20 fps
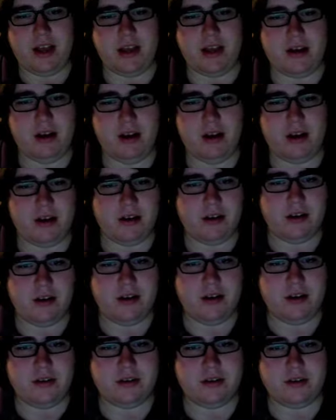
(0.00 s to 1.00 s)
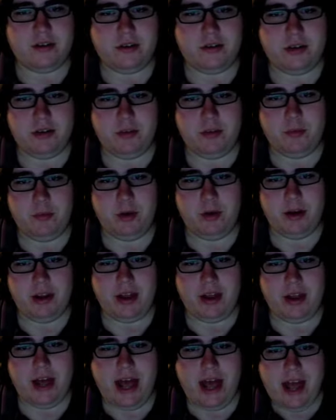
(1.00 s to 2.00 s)
card, so you'll want
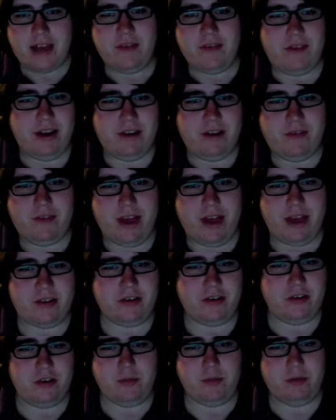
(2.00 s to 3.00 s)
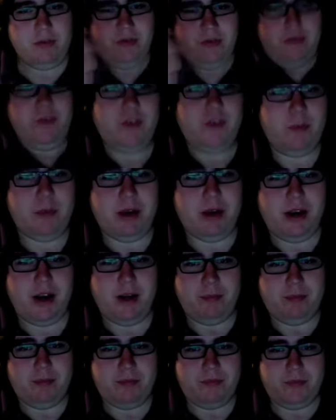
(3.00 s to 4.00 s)
to activate it faster. You'll be flipping it
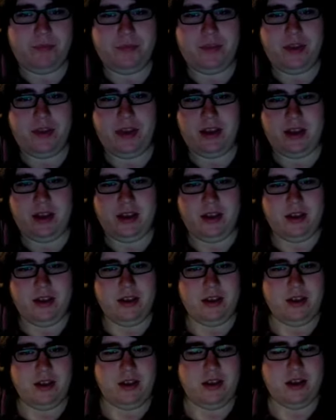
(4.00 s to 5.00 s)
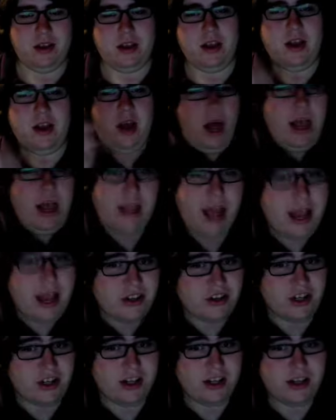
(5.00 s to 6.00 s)
up, like, I
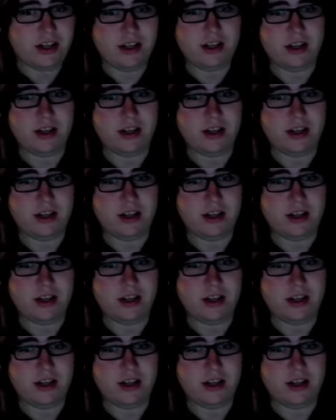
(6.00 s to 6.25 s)
gotcha.